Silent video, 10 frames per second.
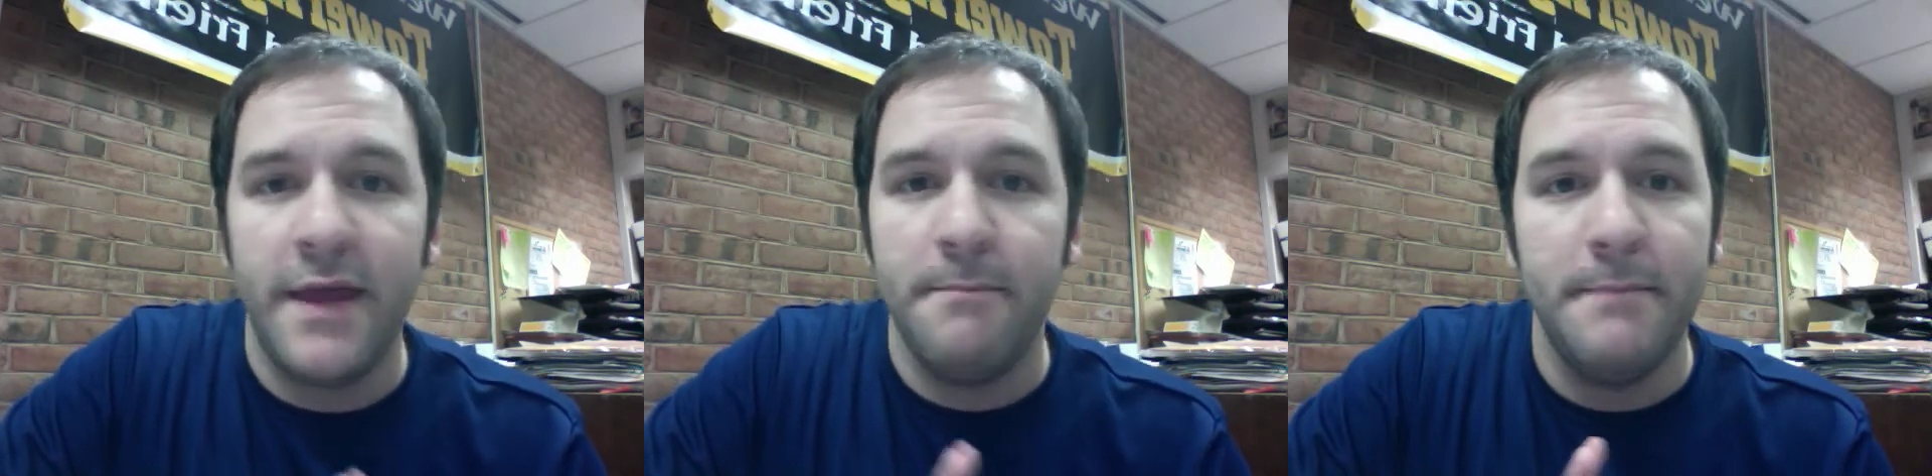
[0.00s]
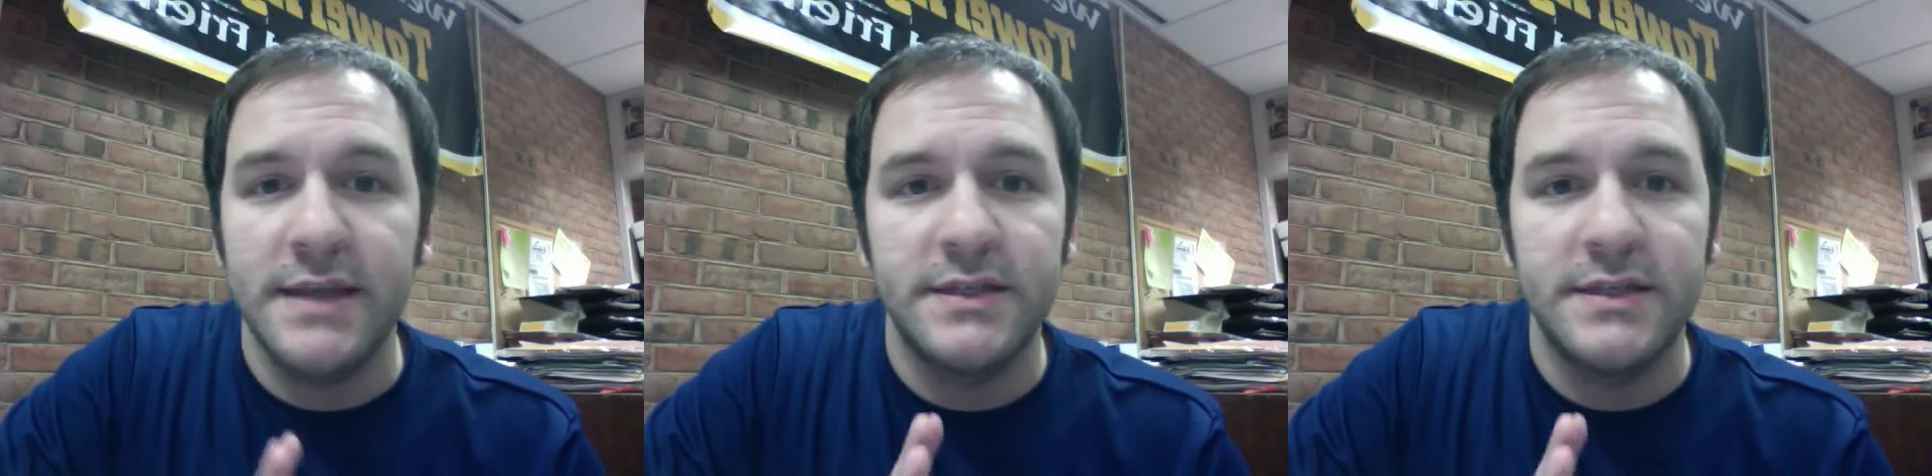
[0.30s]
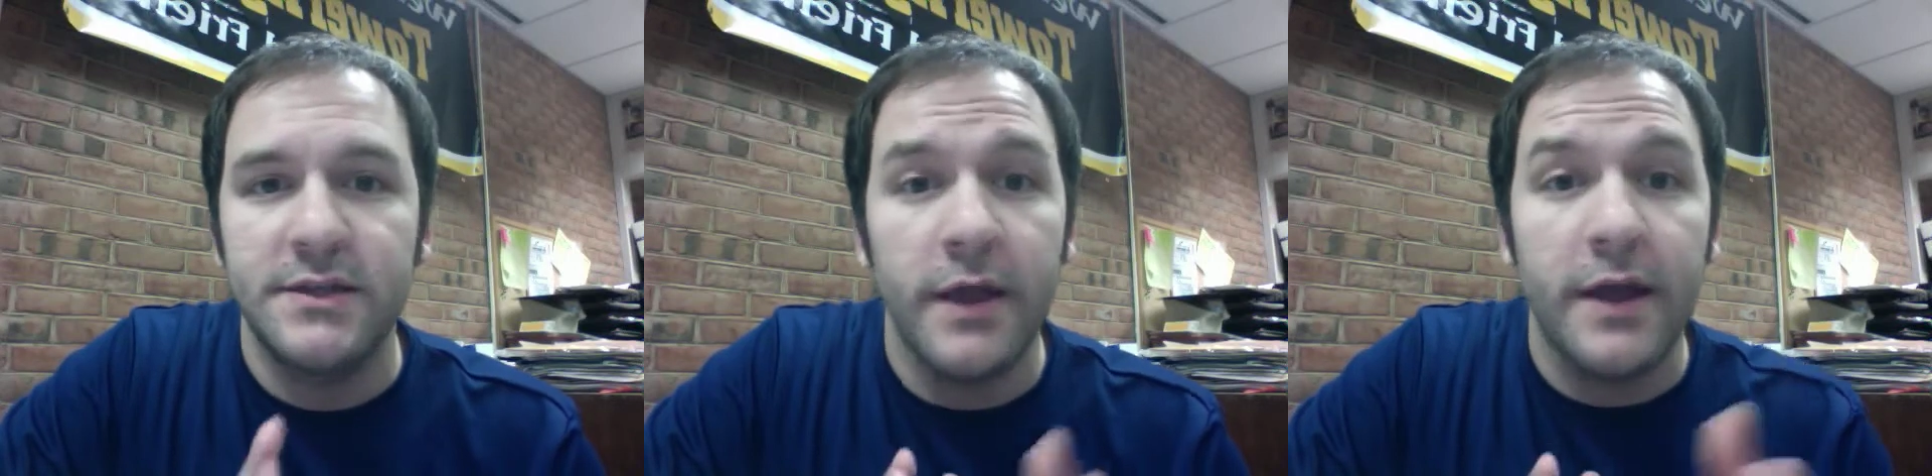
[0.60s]
that
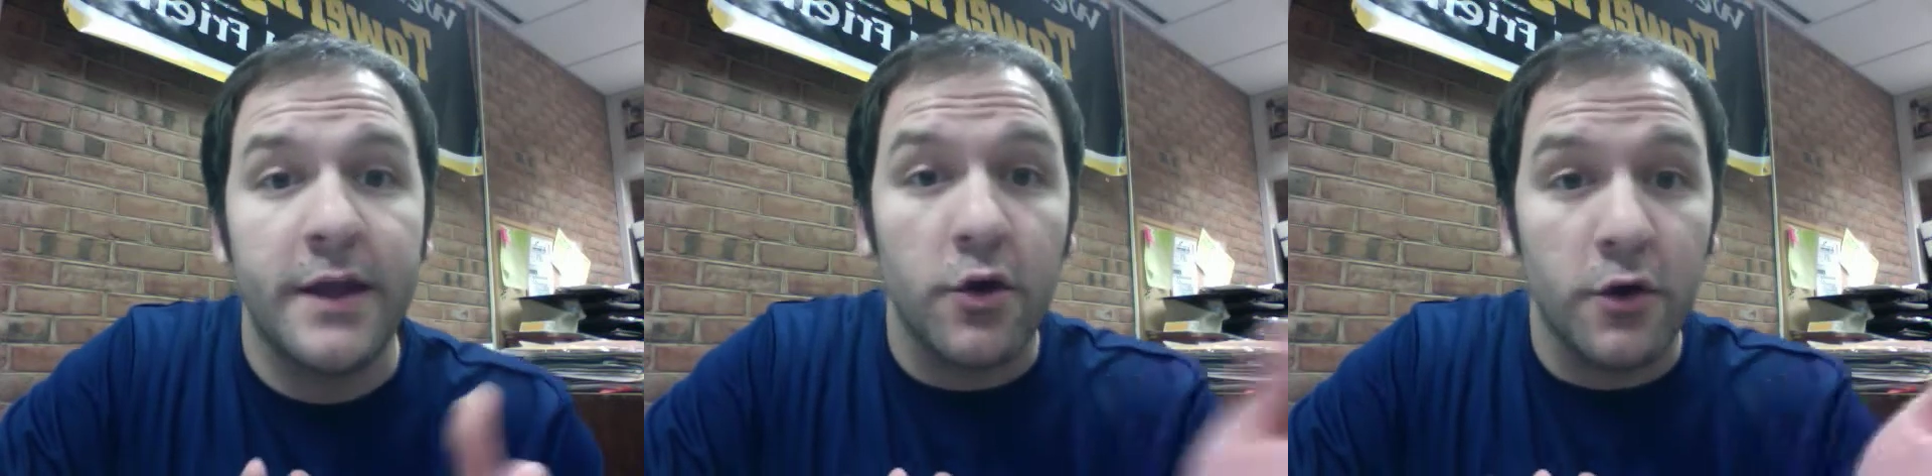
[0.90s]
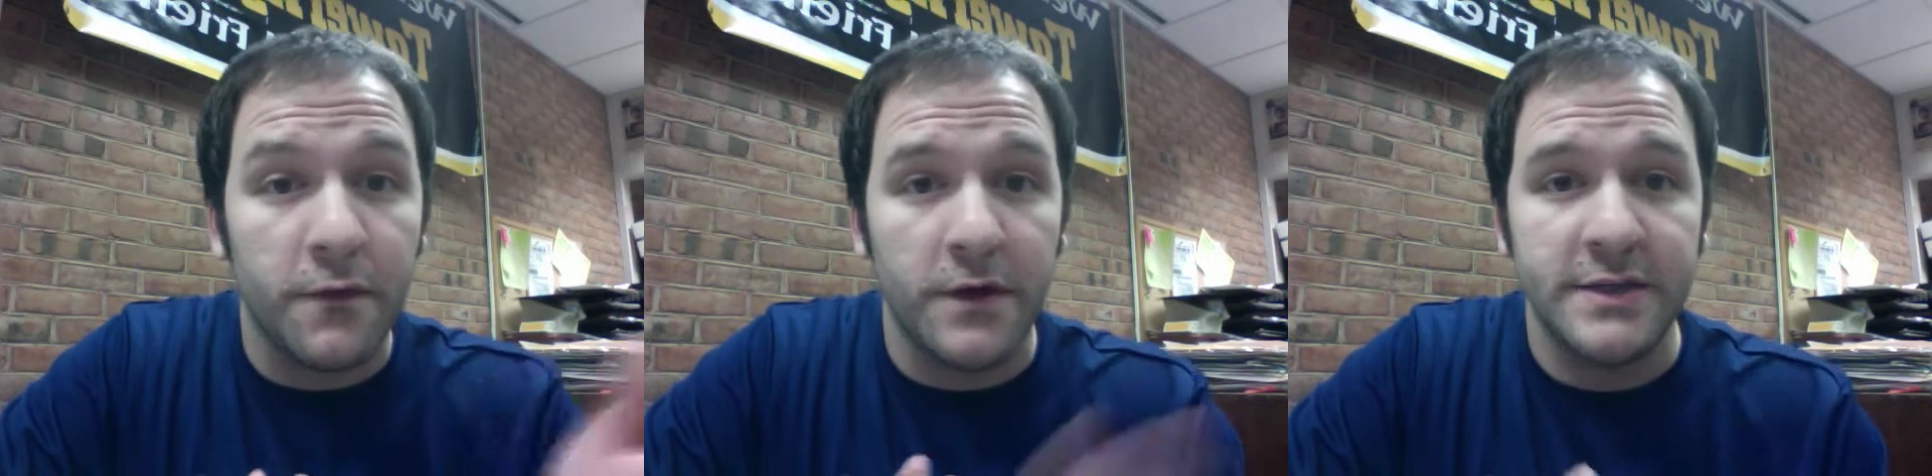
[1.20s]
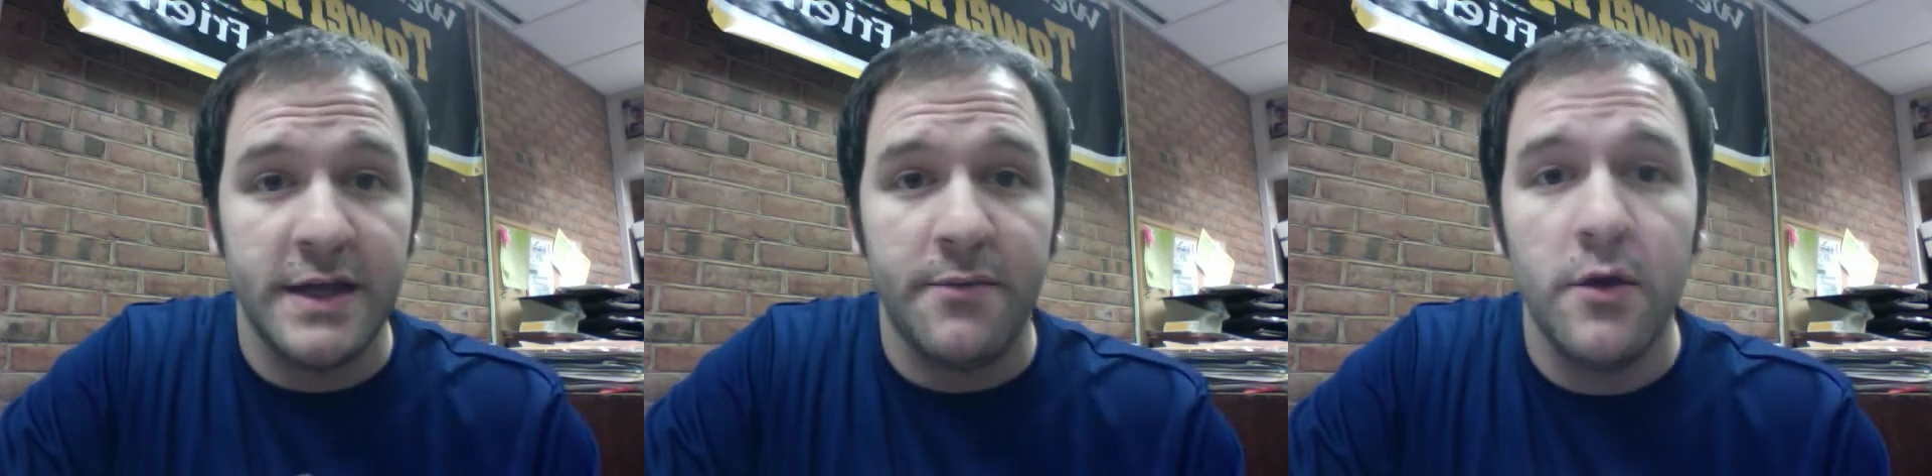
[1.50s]
missed, or that girl, for
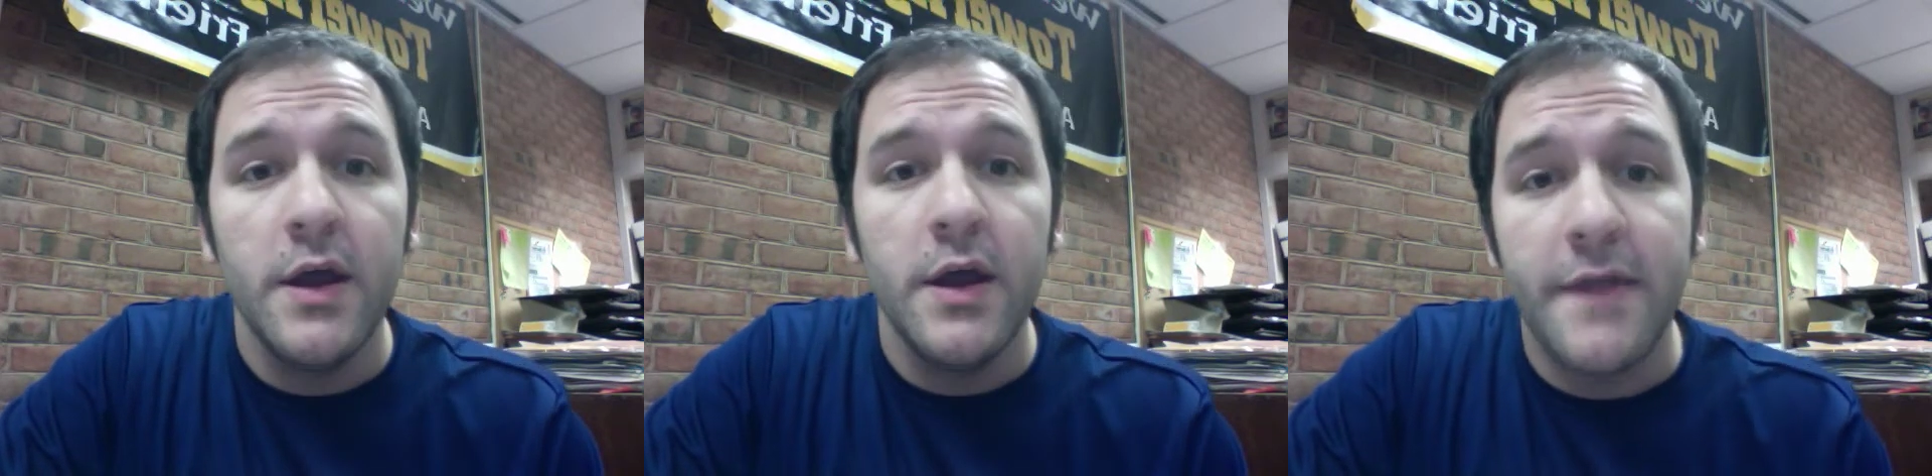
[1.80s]
example,